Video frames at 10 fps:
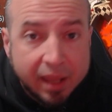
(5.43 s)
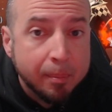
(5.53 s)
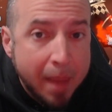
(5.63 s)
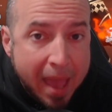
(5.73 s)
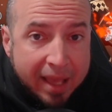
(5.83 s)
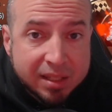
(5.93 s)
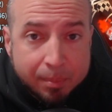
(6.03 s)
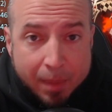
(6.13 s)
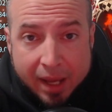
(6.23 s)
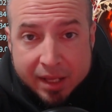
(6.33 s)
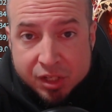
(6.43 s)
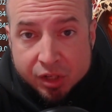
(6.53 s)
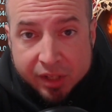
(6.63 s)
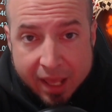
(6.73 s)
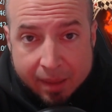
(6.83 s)
that can maximize
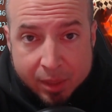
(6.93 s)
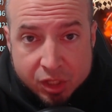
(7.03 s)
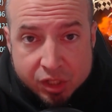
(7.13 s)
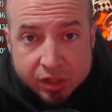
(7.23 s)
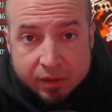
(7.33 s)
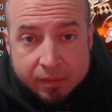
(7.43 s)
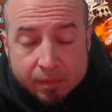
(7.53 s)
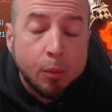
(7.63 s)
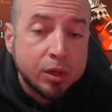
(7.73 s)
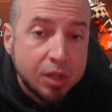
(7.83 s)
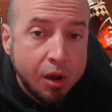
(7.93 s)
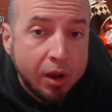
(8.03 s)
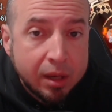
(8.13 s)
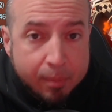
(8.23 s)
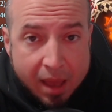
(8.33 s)
your damage. And we're
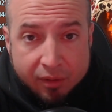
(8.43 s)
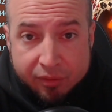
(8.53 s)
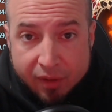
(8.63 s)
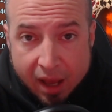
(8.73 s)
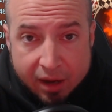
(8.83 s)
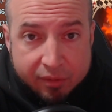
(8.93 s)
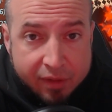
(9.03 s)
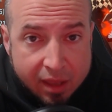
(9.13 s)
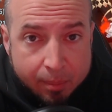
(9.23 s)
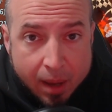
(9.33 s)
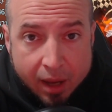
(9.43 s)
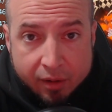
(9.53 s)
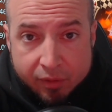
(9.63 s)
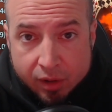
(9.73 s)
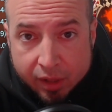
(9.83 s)
talking about Fire
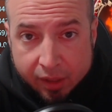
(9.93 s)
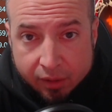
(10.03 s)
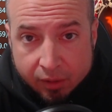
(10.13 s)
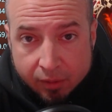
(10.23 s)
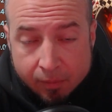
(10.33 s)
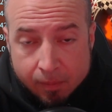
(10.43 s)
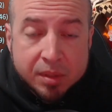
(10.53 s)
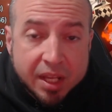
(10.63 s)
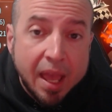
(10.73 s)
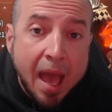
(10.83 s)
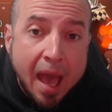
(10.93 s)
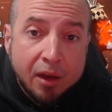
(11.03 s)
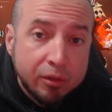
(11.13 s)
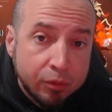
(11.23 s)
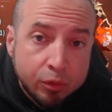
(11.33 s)
Vampire Verdehile. I'm going to tell you
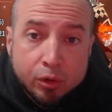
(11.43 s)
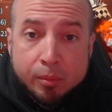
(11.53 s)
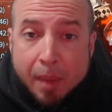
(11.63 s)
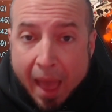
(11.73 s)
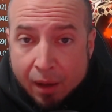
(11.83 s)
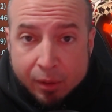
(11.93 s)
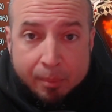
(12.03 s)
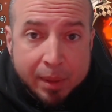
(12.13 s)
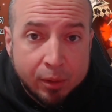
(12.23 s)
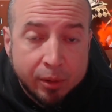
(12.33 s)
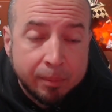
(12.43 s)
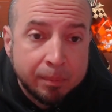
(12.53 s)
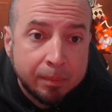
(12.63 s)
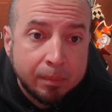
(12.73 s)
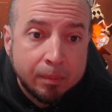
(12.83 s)
how to rune them, how to build
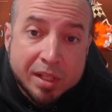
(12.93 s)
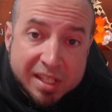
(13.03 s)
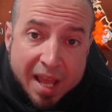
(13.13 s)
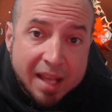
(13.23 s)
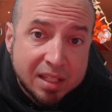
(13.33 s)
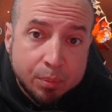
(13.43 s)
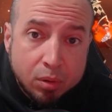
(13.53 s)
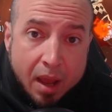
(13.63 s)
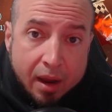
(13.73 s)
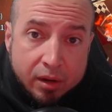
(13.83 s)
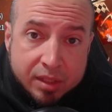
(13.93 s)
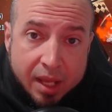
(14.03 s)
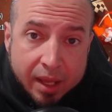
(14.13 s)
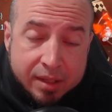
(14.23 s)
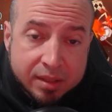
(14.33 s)
them, what stats to
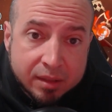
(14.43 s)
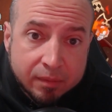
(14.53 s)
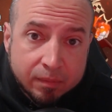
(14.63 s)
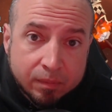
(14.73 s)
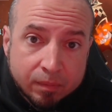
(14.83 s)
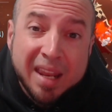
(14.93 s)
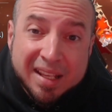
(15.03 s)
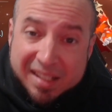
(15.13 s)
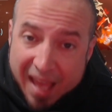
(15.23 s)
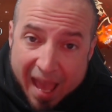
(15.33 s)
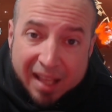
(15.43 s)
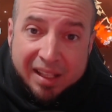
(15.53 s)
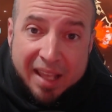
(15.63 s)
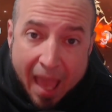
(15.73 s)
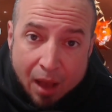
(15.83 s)
prioritize, and
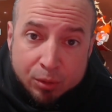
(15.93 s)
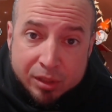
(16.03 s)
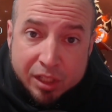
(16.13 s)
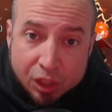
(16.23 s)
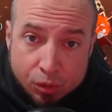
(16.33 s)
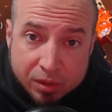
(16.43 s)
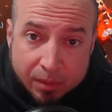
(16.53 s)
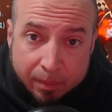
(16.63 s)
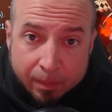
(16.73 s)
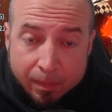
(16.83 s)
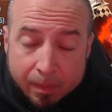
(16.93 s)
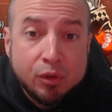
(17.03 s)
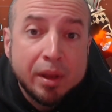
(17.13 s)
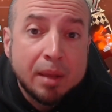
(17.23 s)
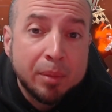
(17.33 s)
exactly how to use them.
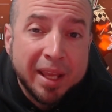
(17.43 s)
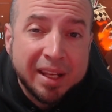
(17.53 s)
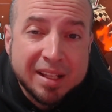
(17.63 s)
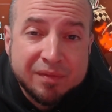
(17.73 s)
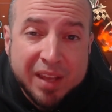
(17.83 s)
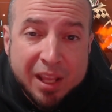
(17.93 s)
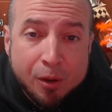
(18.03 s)
If you end up liking this